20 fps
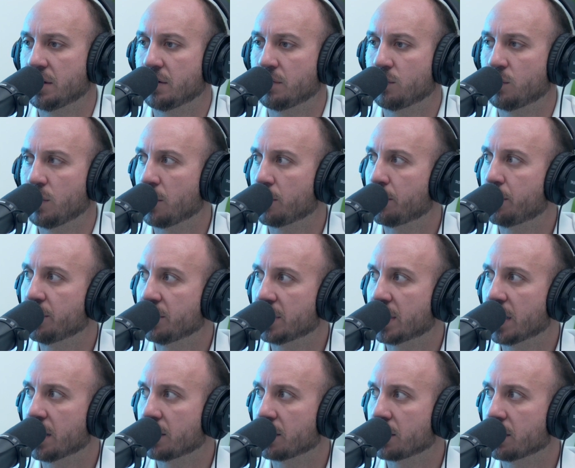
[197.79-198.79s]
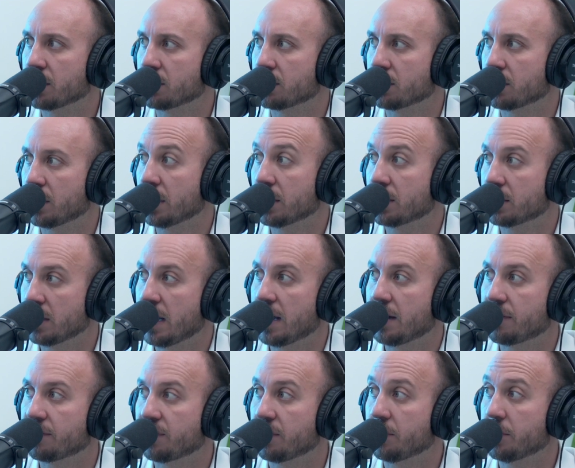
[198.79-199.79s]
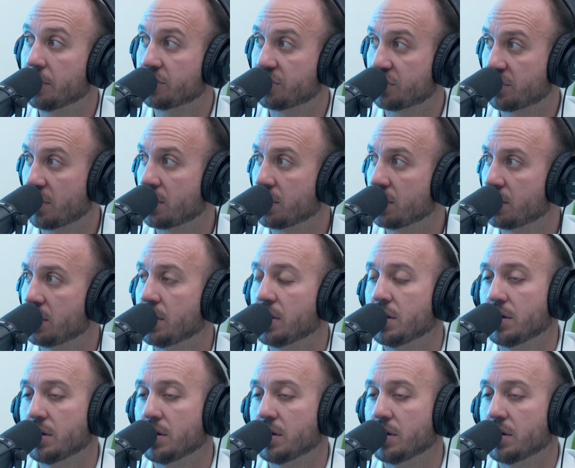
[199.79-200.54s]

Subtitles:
and well put together like that from the start,